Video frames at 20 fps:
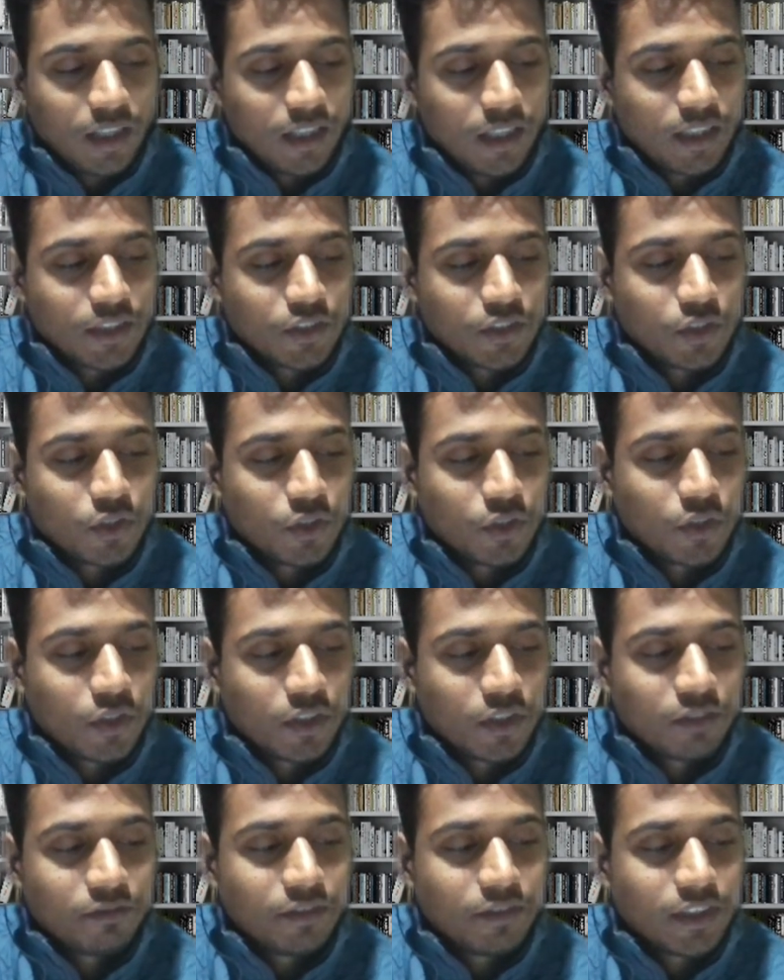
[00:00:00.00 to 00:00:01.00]

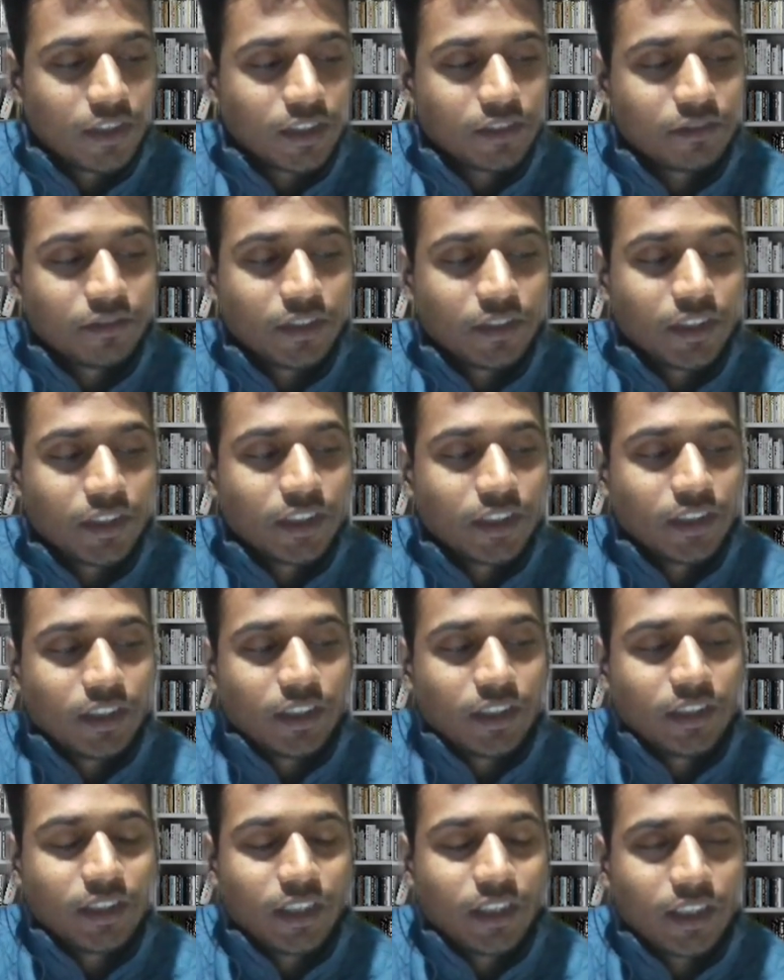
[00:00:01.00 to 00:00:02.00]
So first we
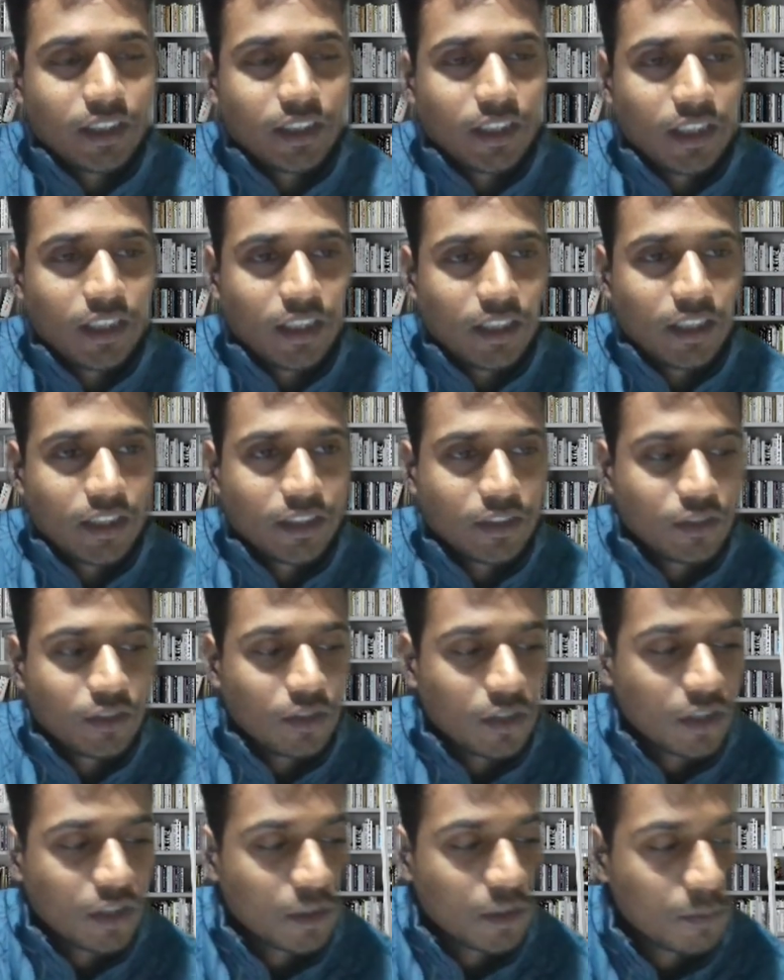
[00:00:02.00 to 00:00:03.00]
take
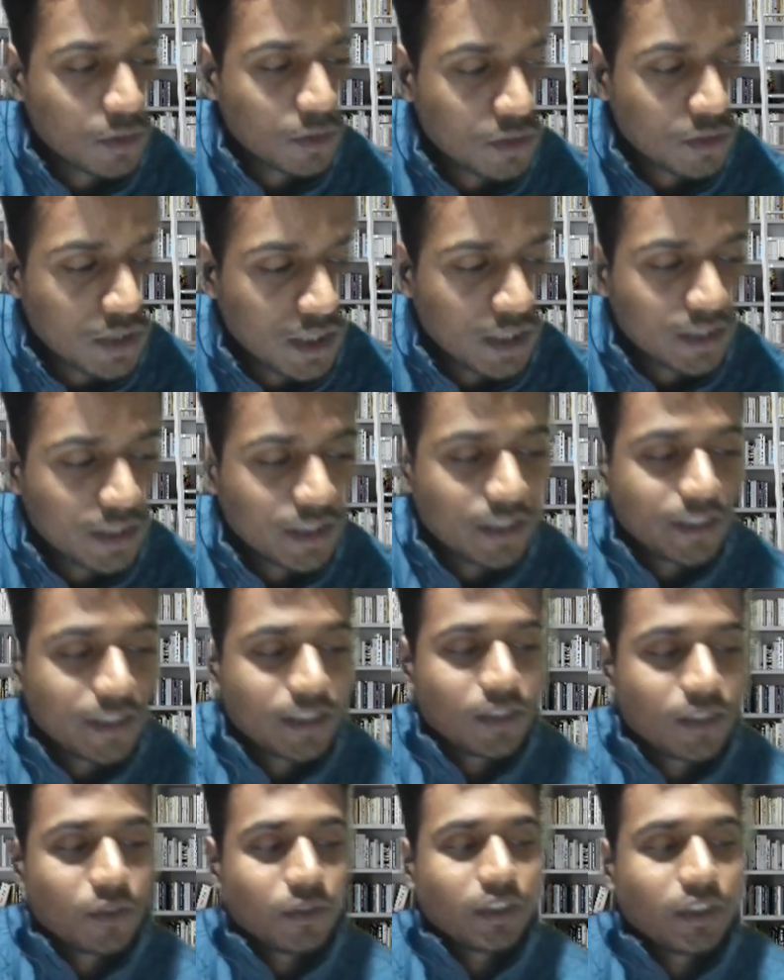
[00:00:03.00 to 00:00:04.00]
talk about
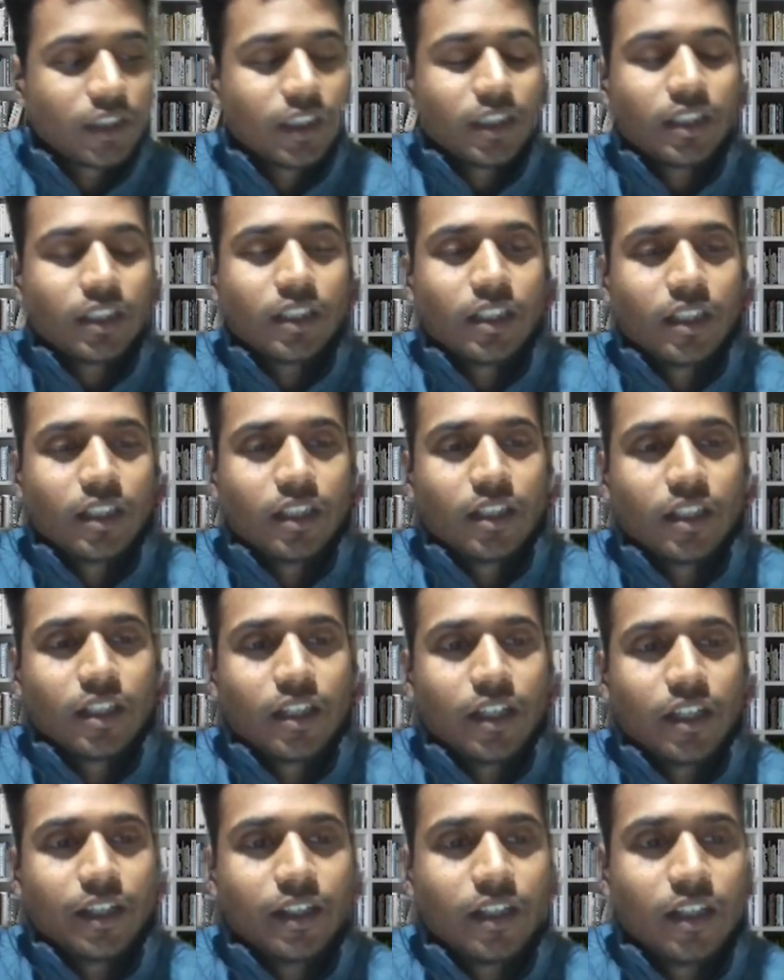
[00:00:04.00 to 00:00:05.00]
alternator working.
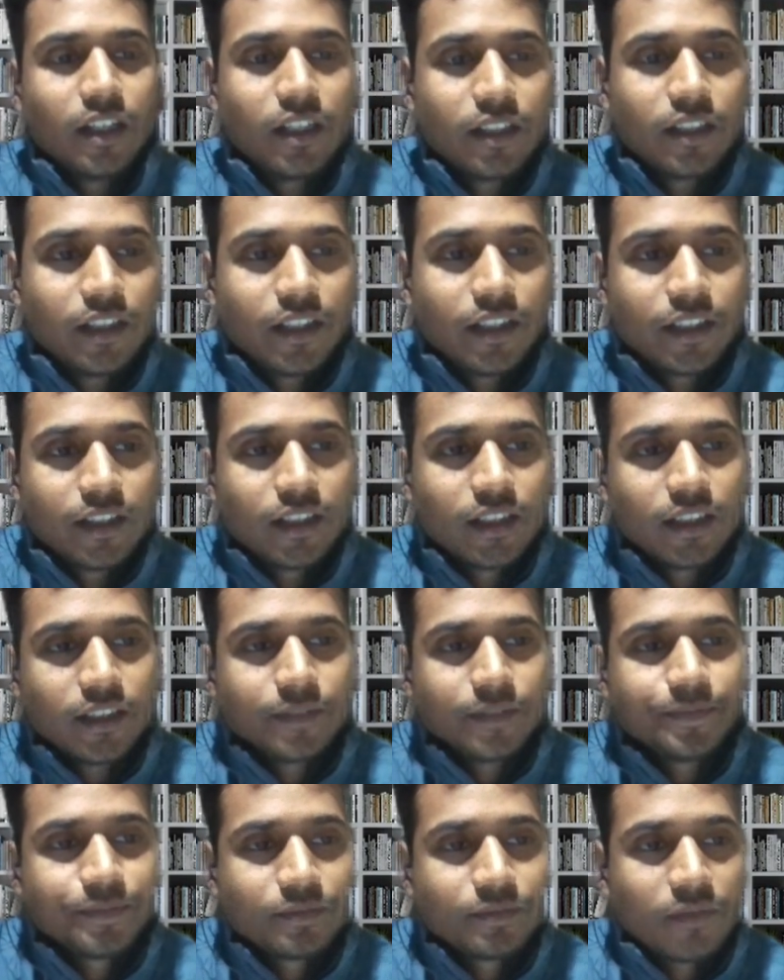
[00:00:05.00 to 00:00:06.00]
In alternator,
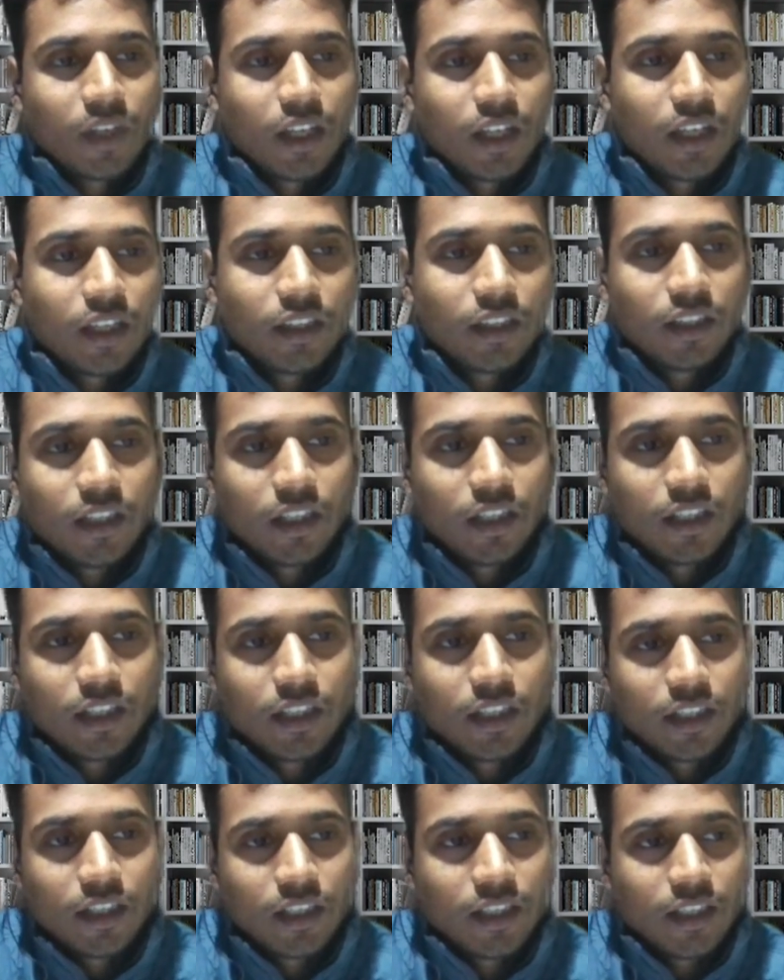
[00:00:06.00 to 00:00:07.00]

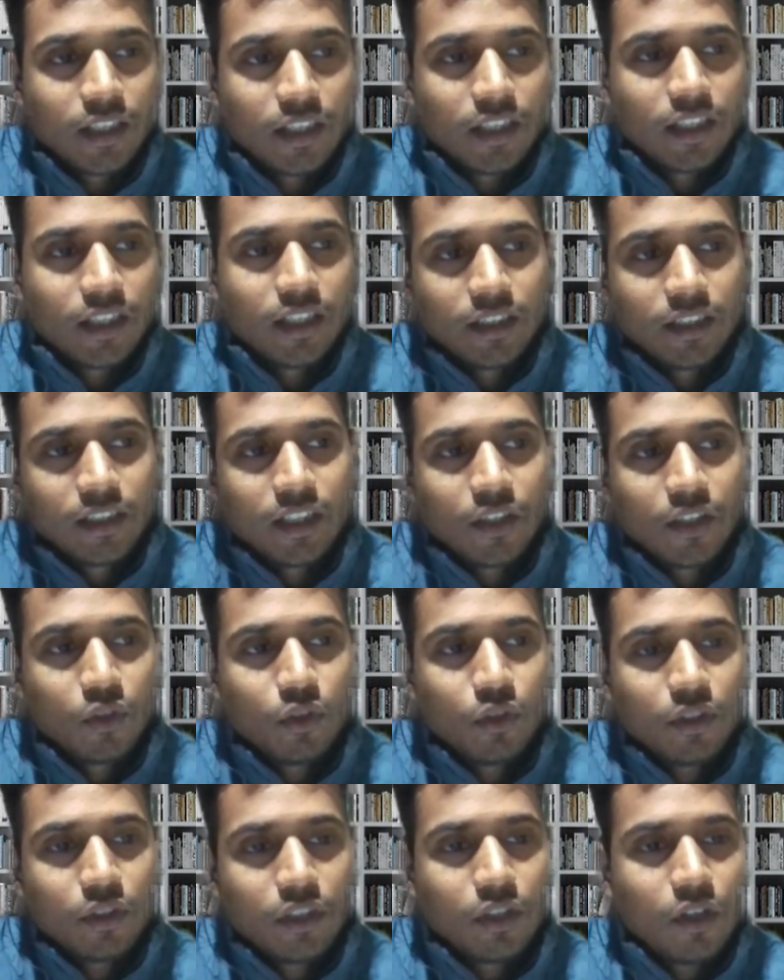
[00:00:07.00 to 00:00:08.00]
uh, the
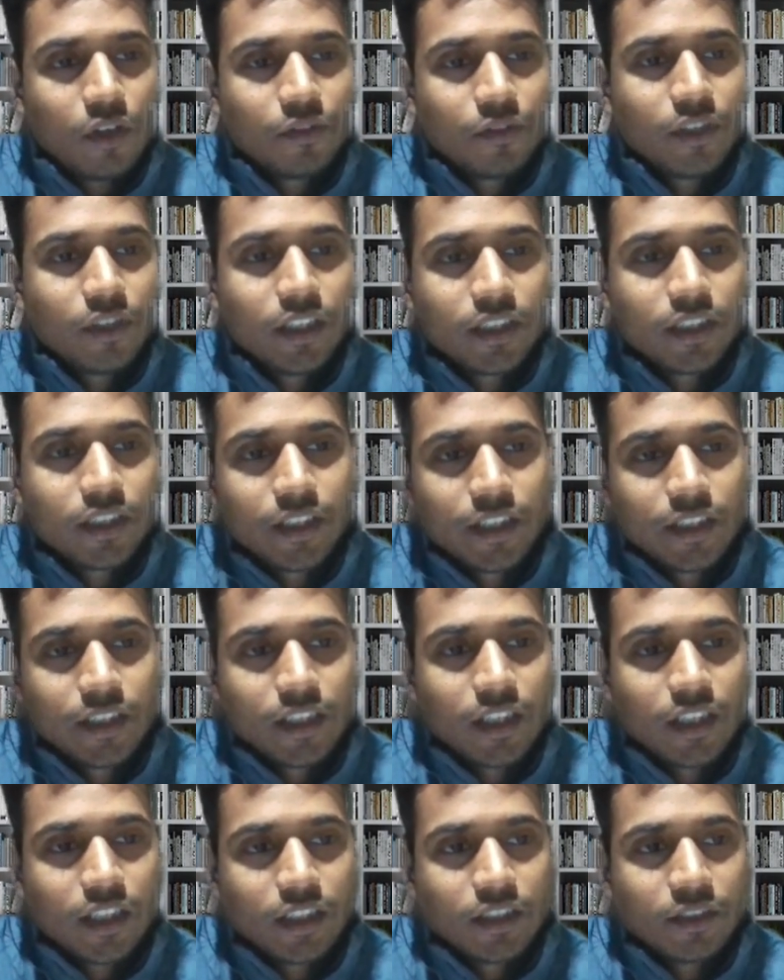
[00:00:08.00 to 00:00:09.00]
rotor of the
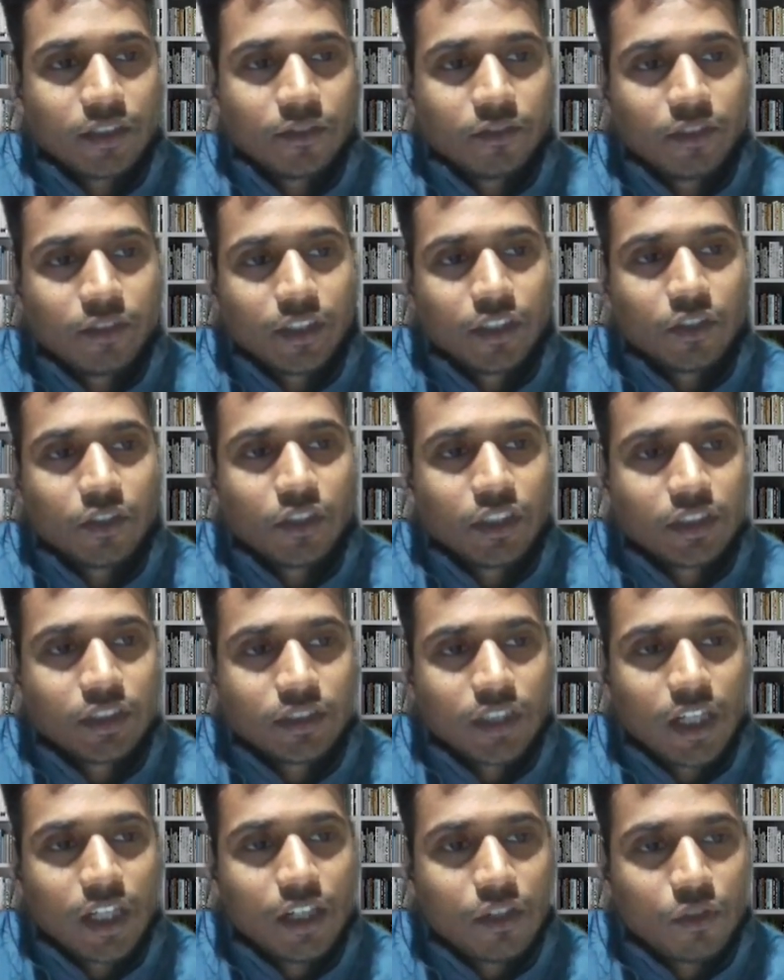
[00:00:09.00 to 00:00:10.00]
alternator when we
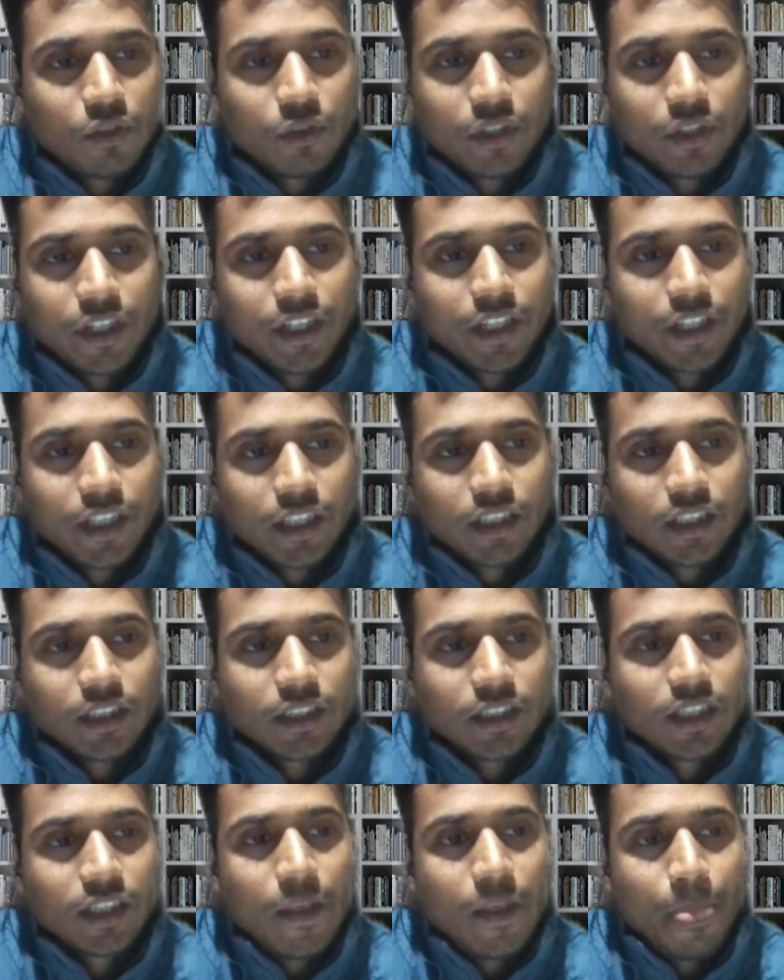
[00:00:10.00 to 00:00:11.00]
start rotating,
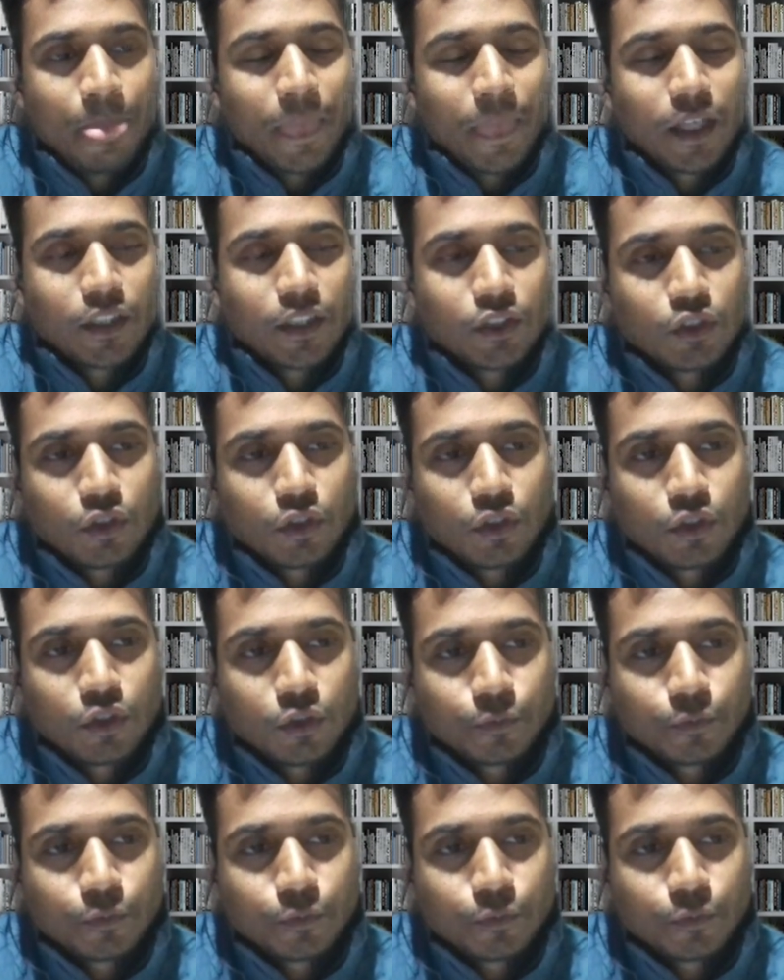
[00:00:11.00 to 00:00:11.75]
so